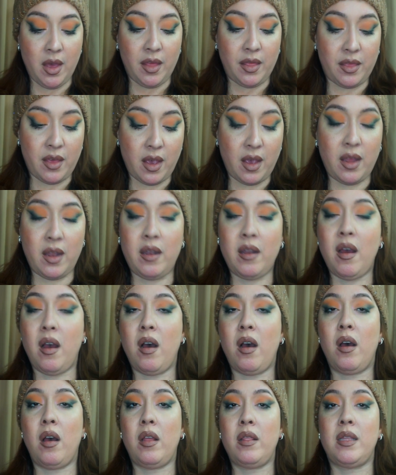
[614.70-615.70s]
Then
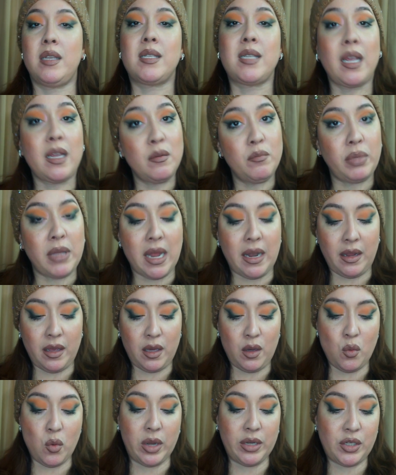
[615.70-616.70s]
on the second planet
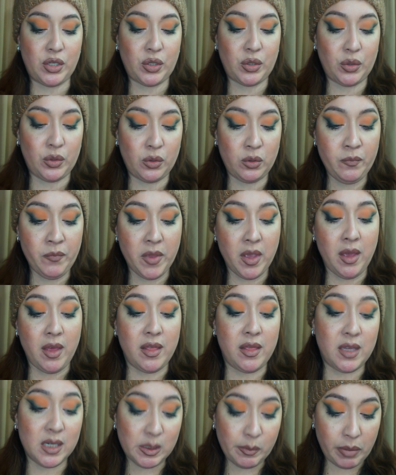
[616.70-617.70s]
he went to,
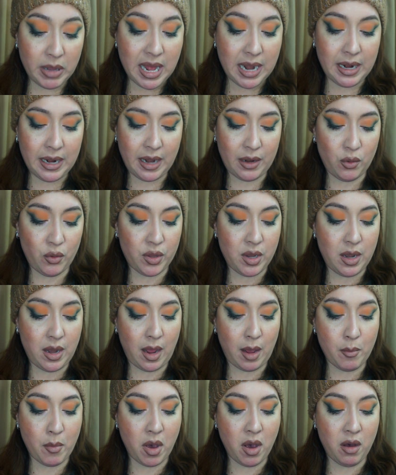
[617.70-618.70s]
this planet I know the
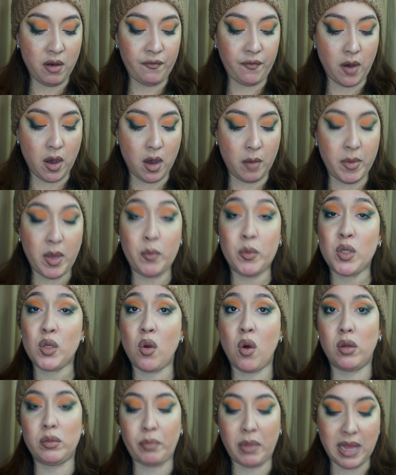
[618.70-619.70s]
name of, it was
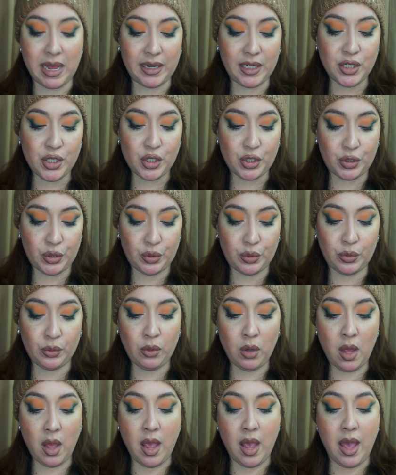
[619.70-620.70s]
called Planet
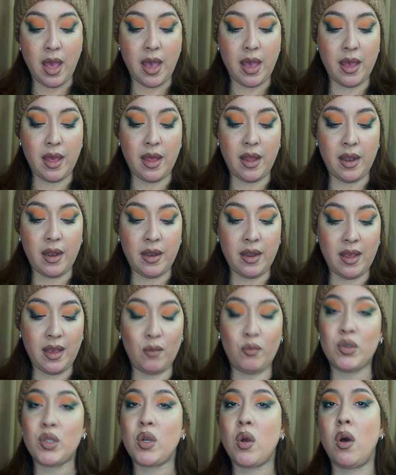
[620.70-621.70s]
2, and
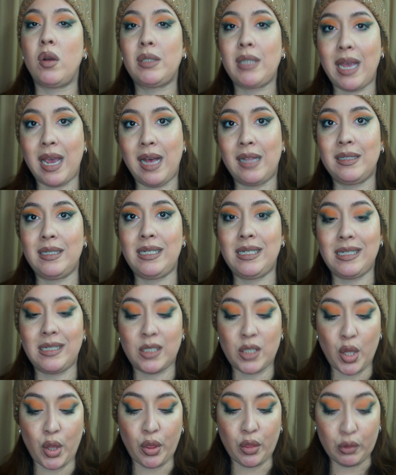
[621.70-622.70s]
it was called
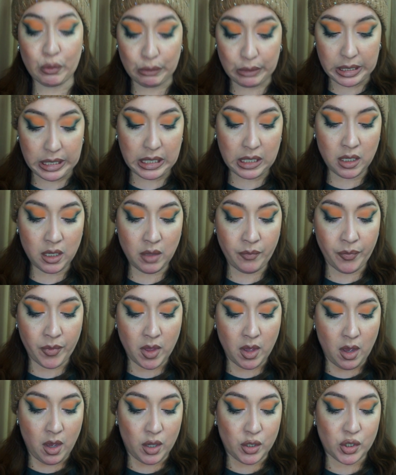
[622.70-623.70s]
Calidus 3.
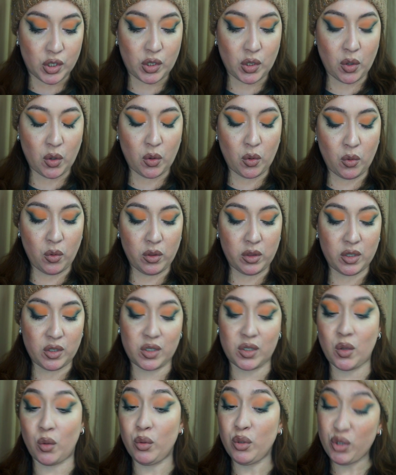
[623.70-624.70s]
So the
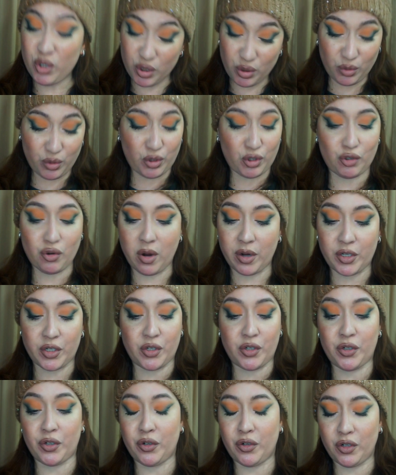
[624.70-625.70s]
social
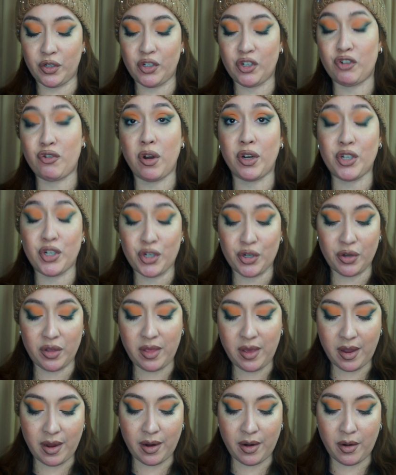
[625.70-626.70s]
structure
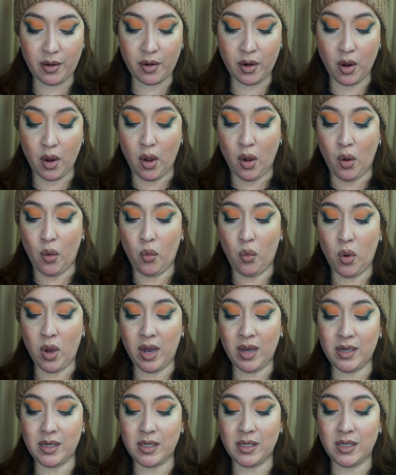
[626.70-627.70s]
there
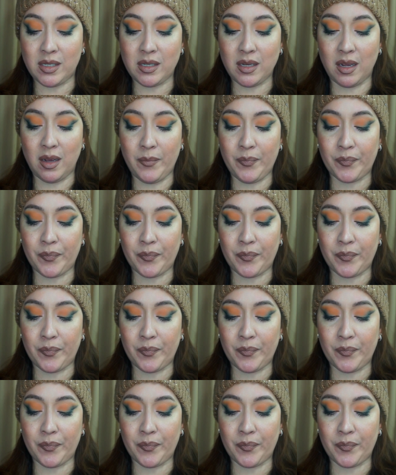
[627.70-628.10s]
was